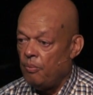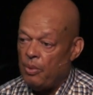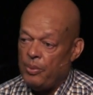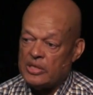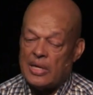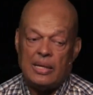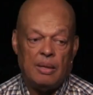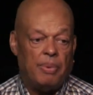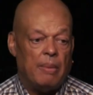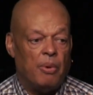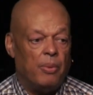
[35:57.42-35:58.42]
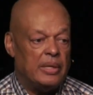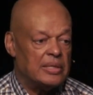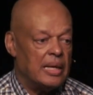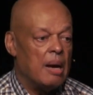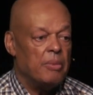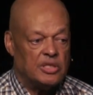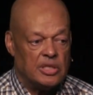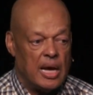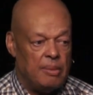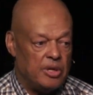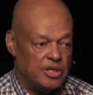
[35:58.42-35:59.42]
when we signed the paper, we said, how much
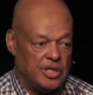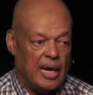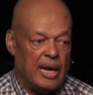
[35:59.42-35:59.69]
time does she